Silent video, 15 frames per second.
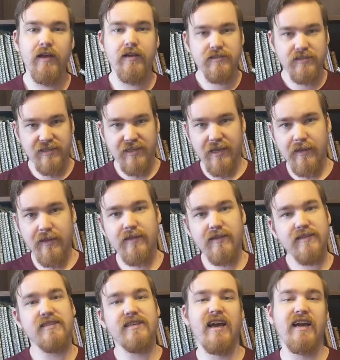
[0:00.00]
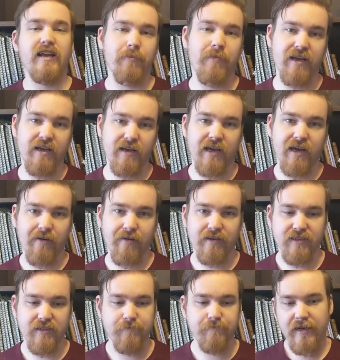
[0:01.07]
So together, this is how you make a character.
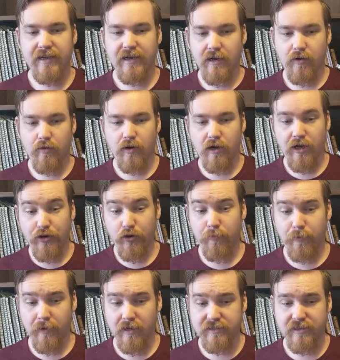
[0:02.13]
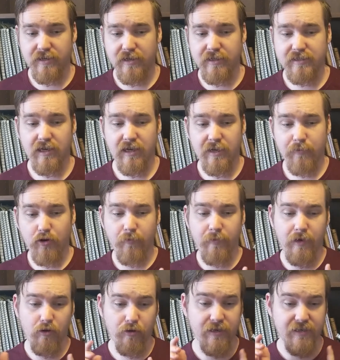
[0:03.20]
Now, I do apologise, I am going to be
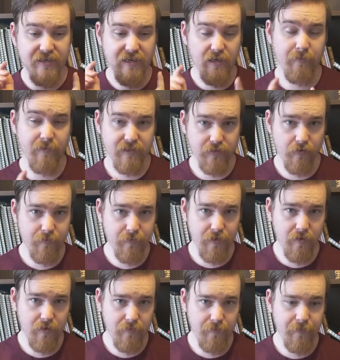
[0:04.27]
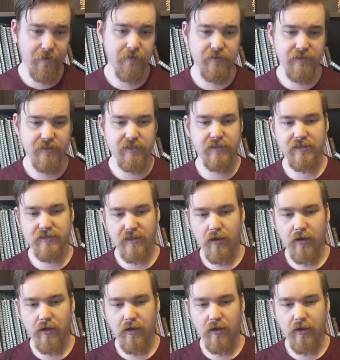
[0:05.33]
looking down at my script a lot because this is a